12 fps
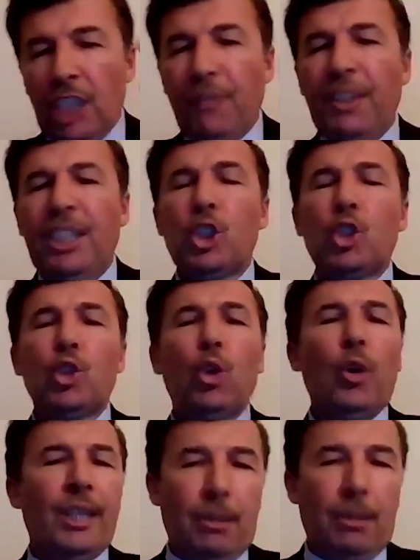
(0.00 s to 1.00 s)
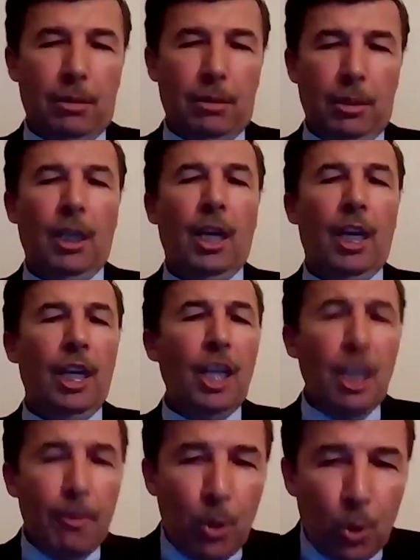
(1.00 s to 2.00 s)
If it is sordid,
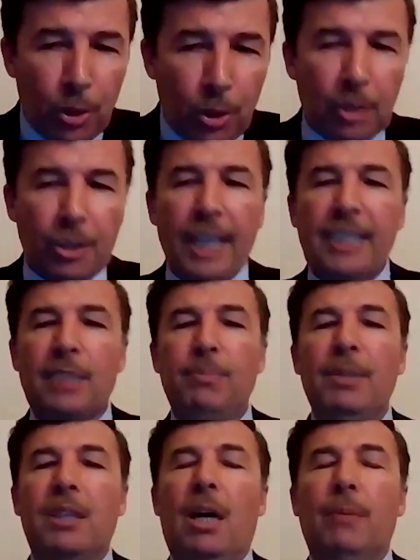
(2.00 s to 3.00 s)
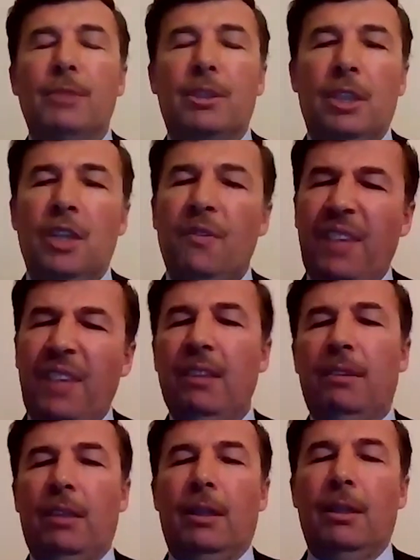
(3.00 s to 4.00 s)
impure, the rest becomes
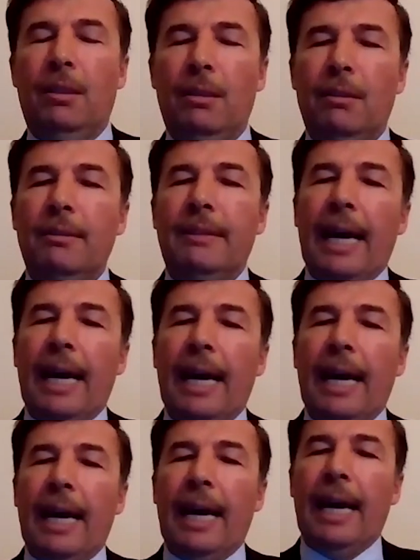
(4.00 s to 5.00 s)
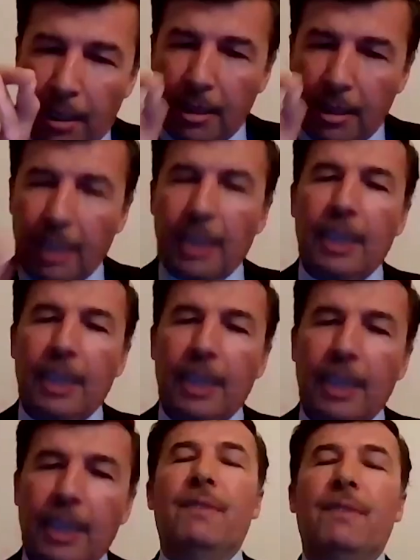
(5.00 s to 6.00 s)
filthy. That is the heart
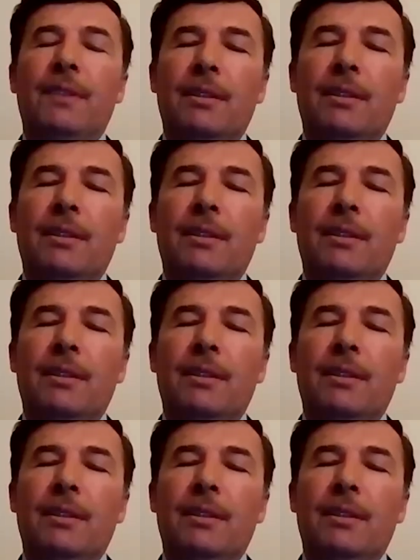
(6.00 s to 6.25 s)
itself.